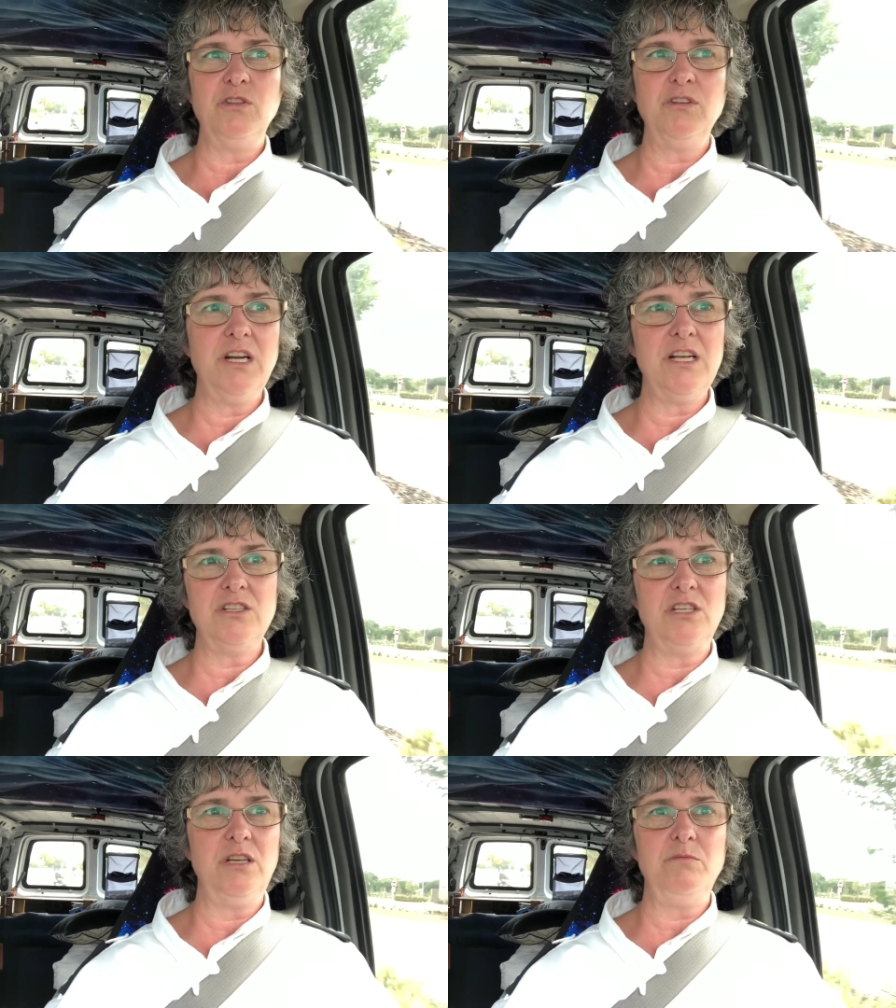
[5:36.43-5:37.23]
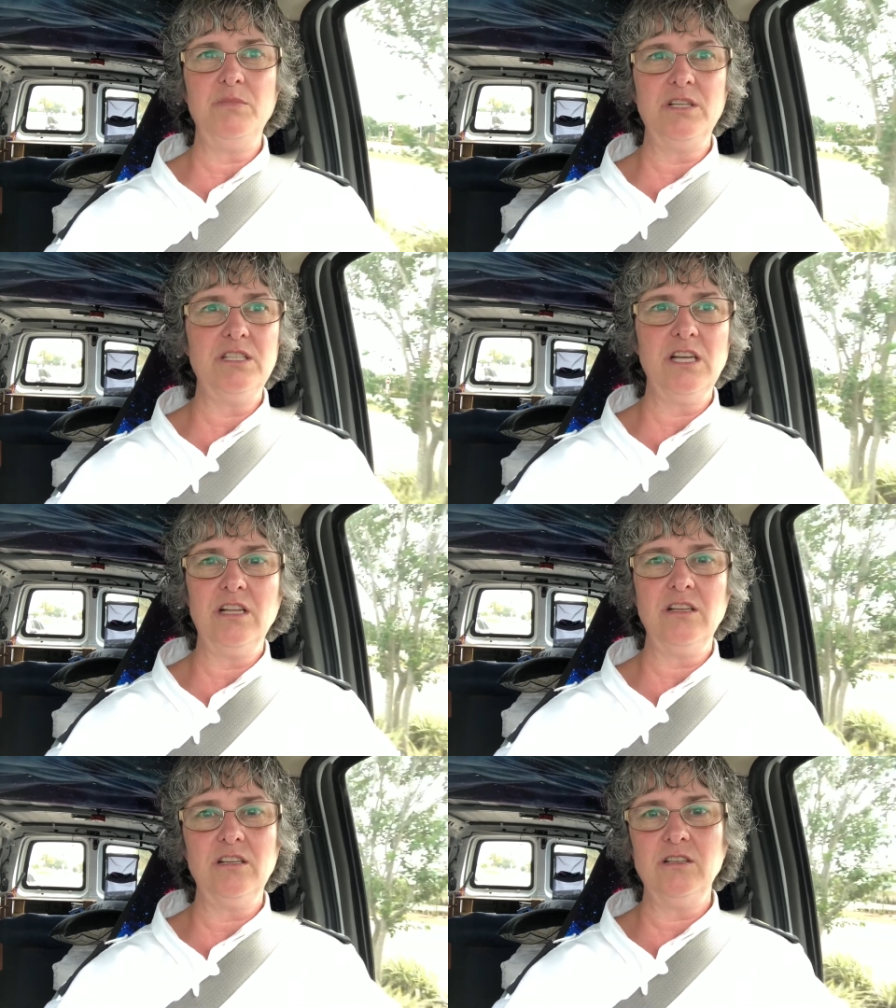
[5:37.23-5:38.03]
They're not cheap. It's not
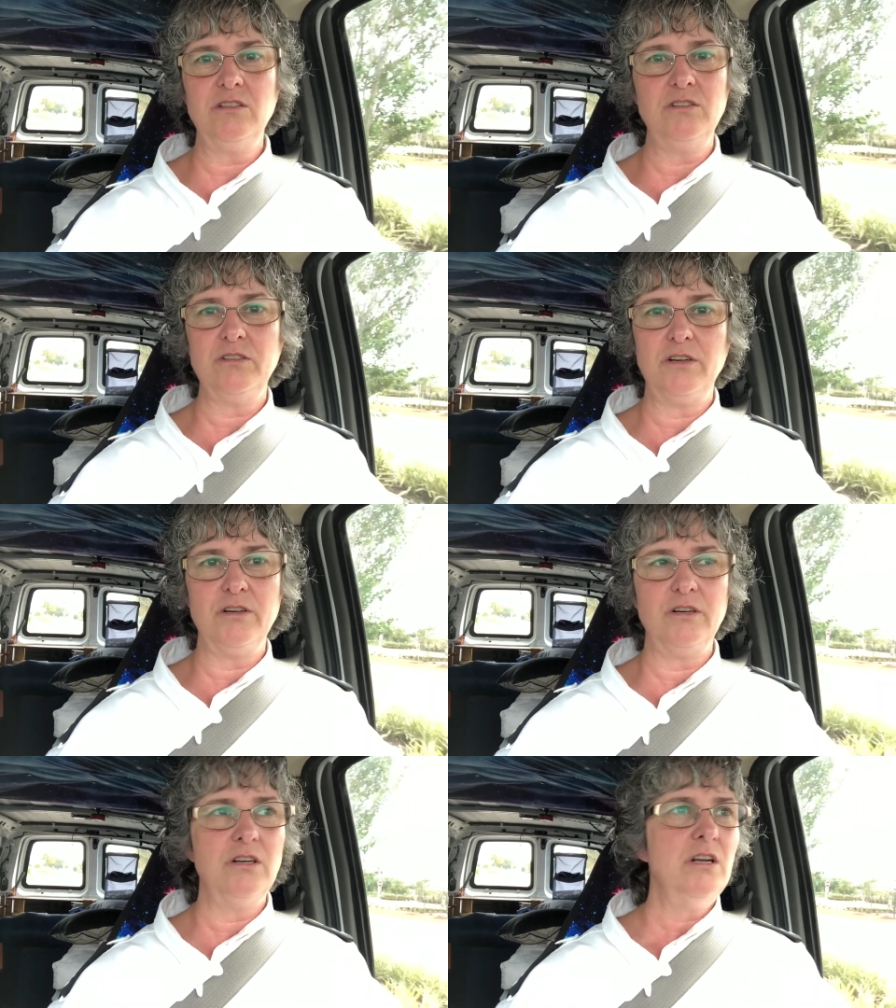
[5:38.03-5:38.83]
like a little car.